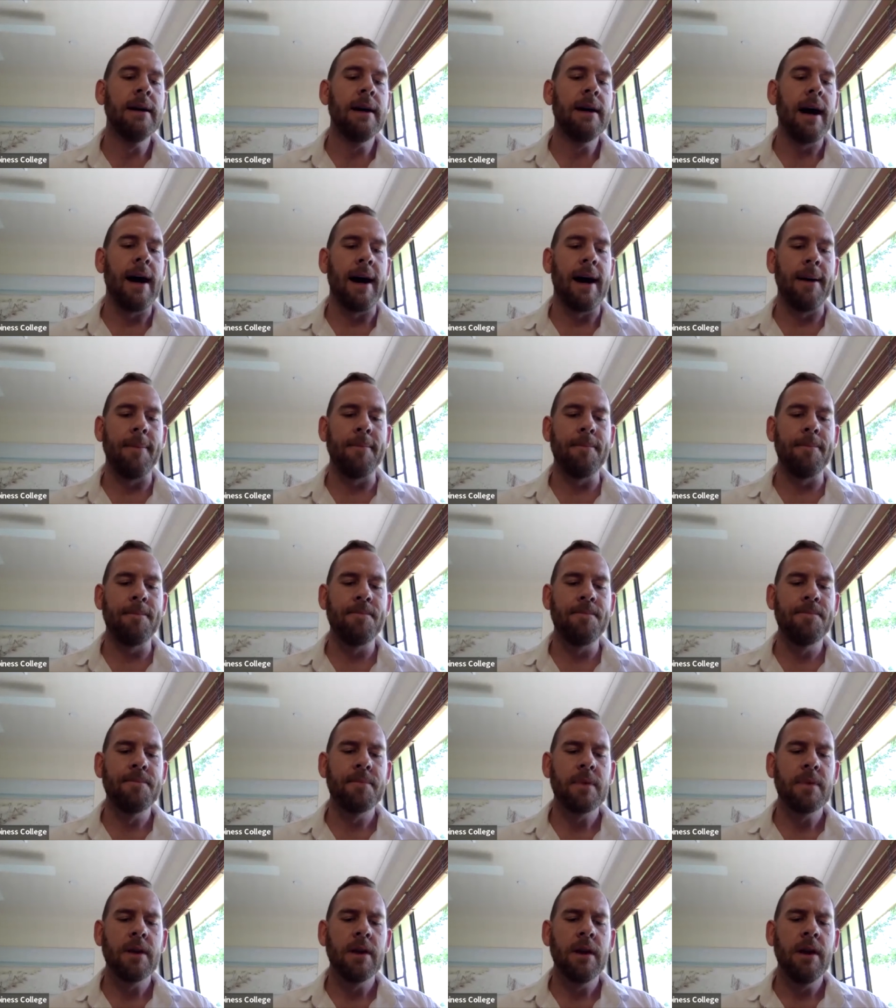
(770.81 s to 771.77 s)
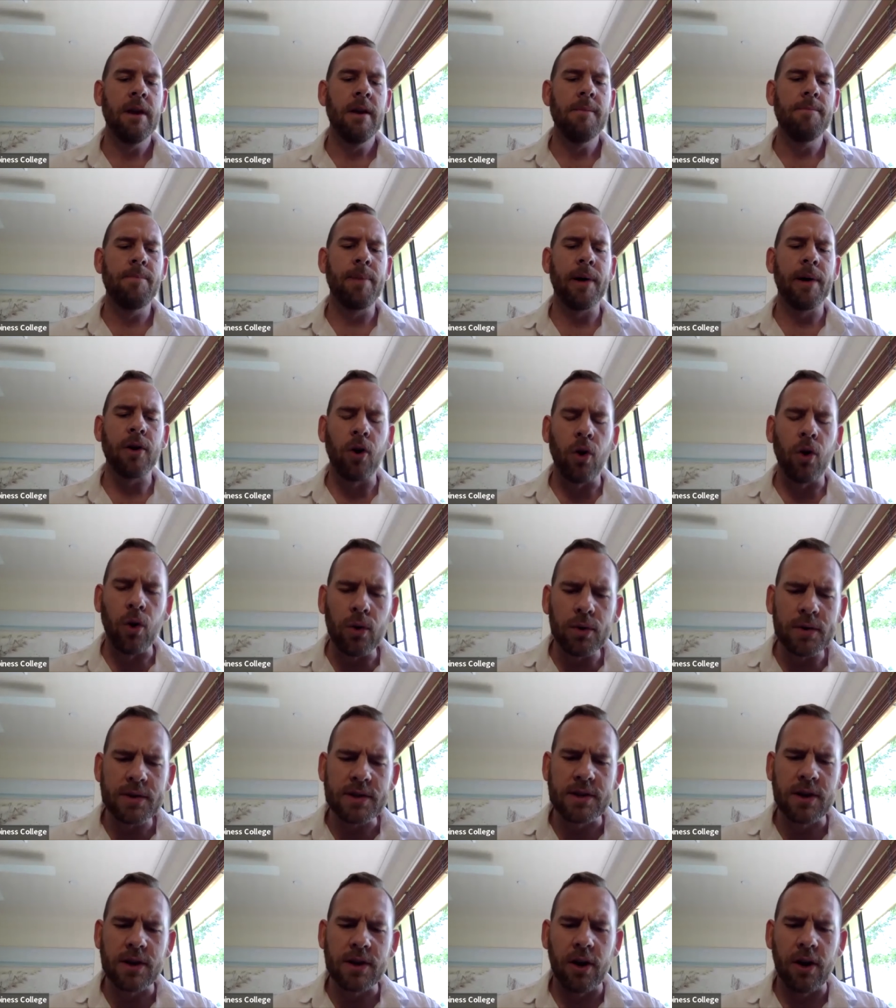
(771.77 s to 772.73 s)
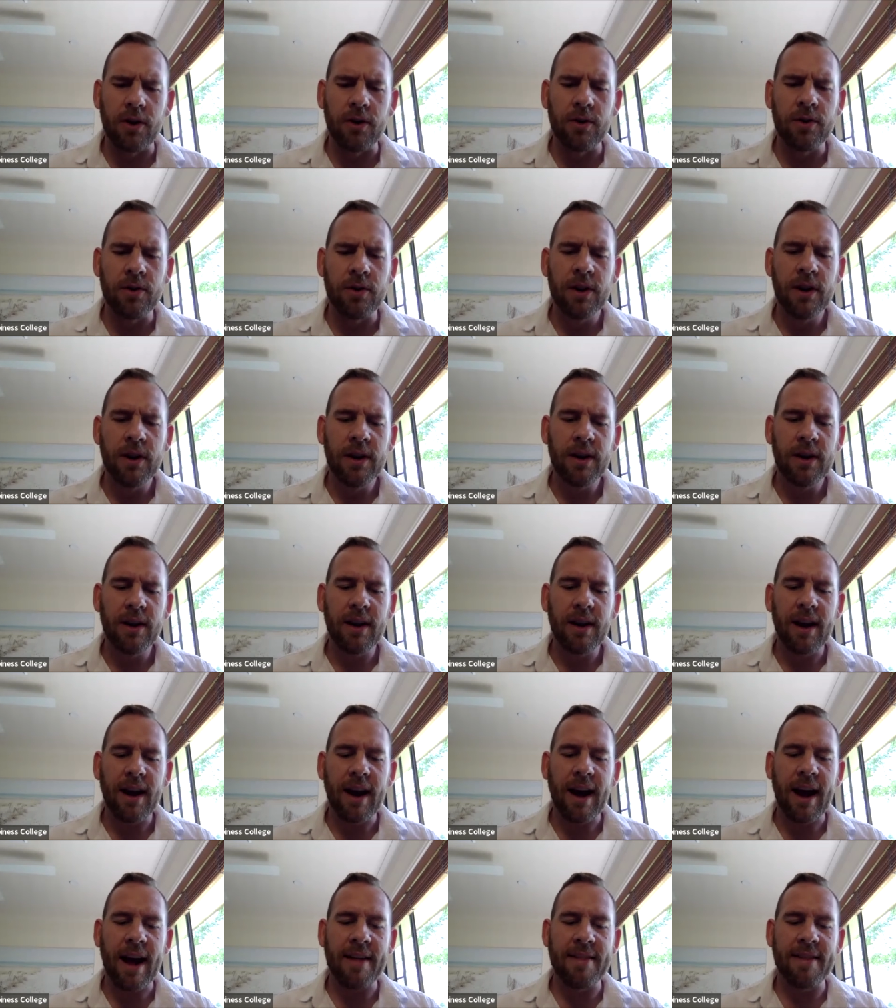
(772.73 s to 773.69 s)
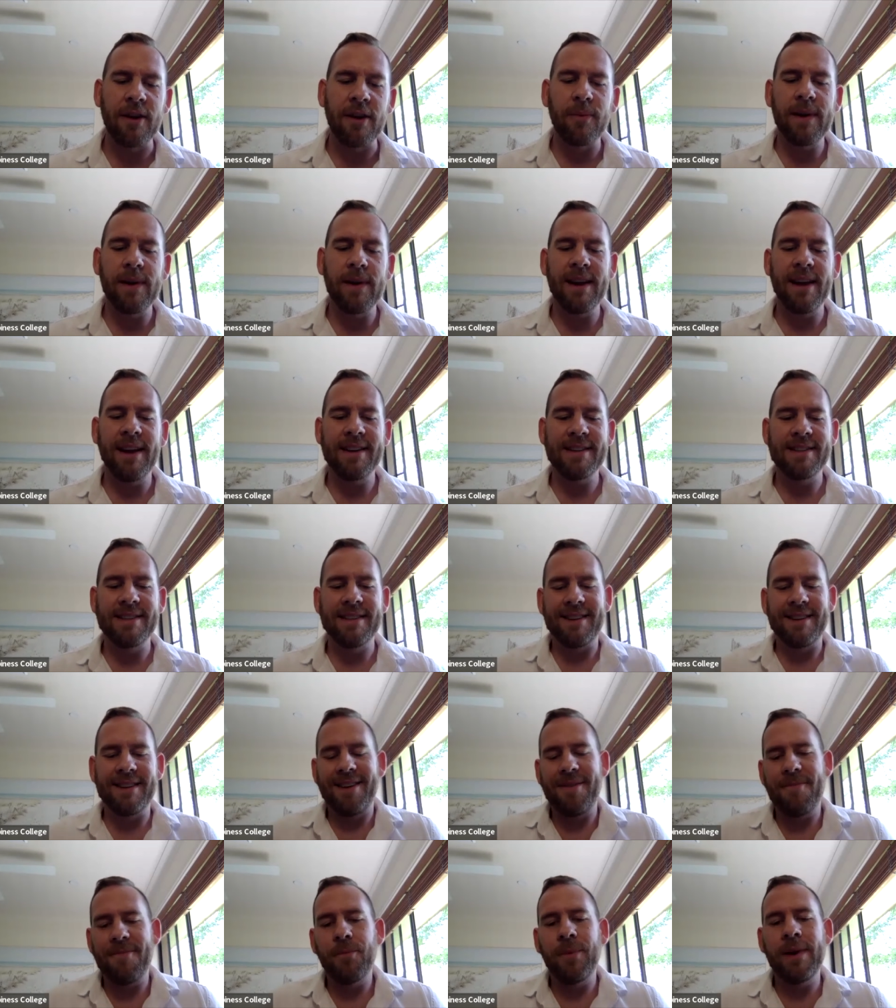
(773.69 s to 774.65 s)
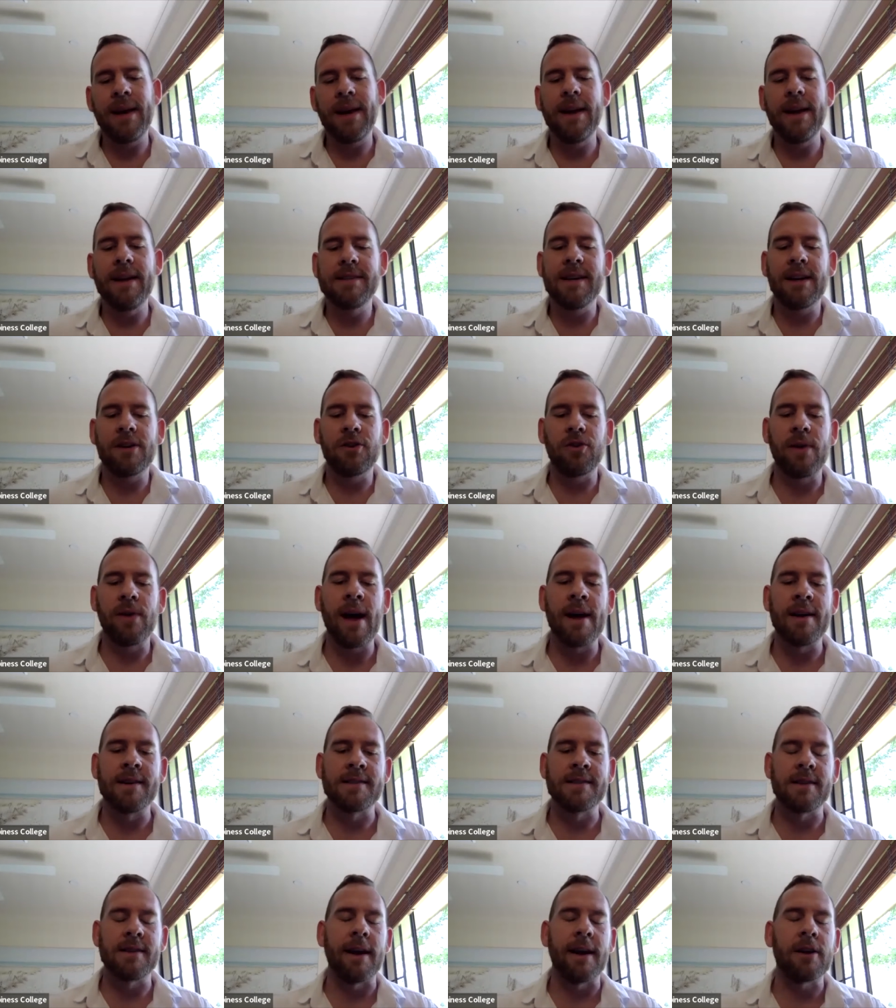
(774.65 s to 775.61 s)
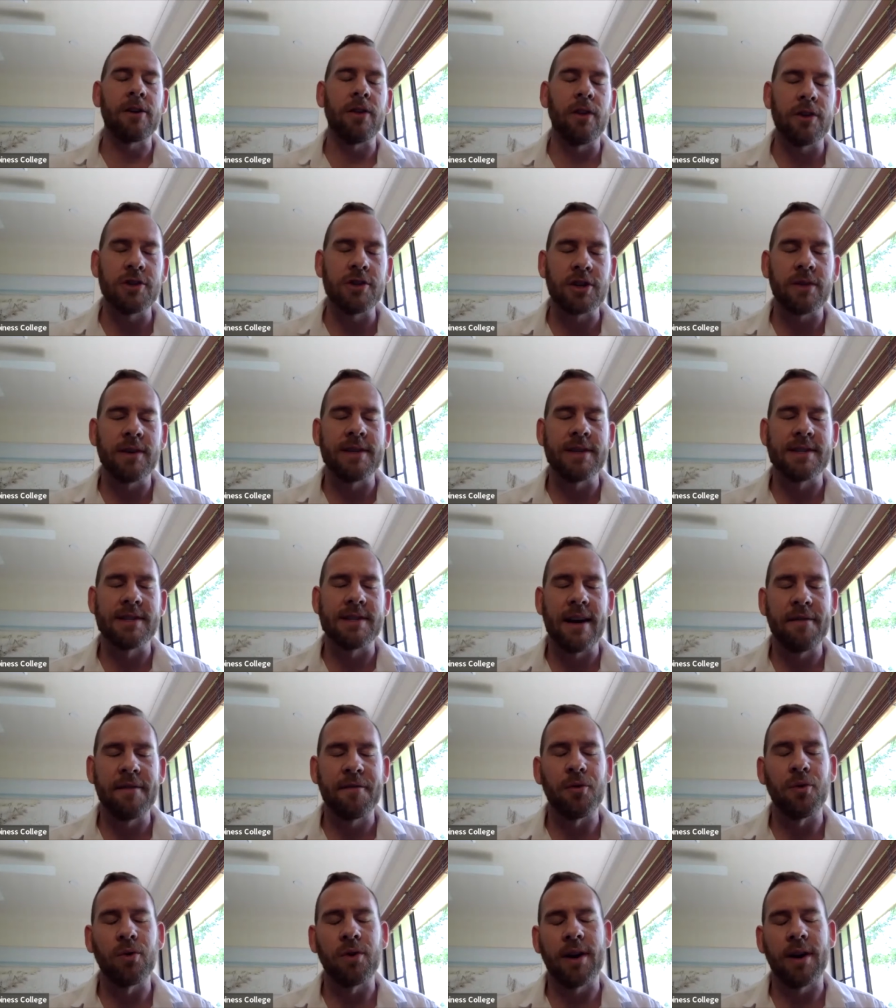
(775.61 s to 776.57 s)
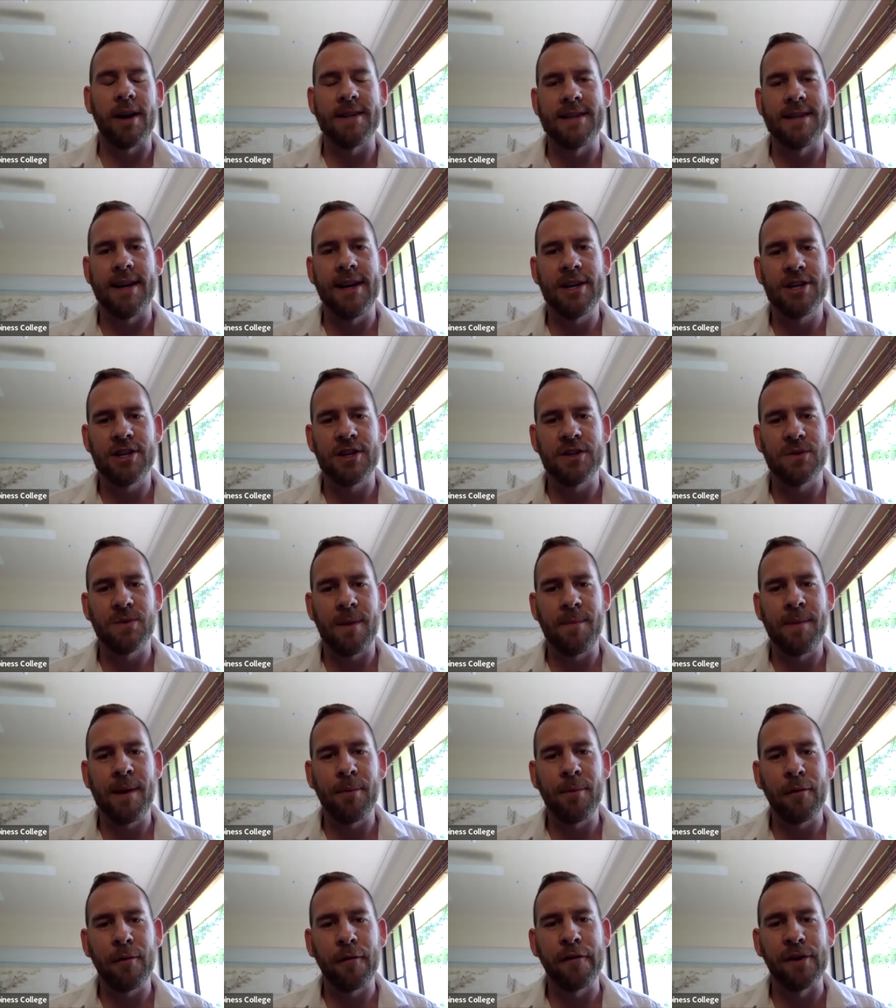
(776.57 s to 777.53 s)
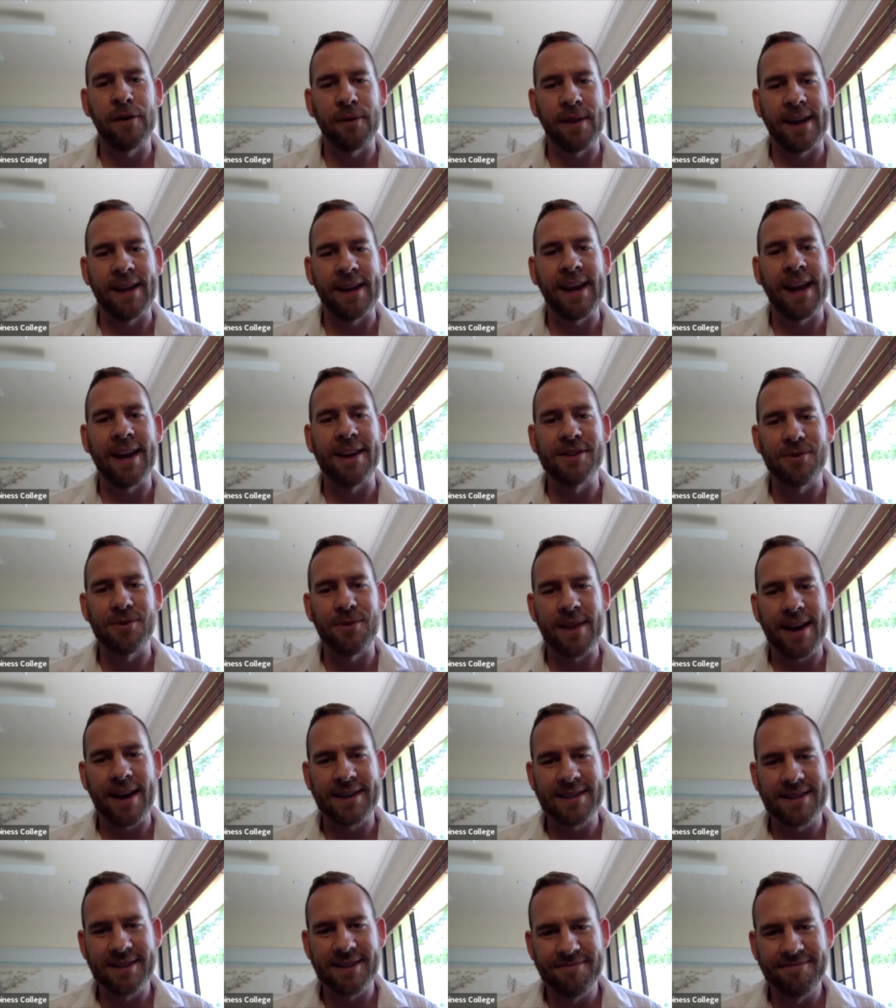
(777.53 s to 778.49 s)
Um, but also, I think we need to we need to create psychologically safe organizations where people feel they can do that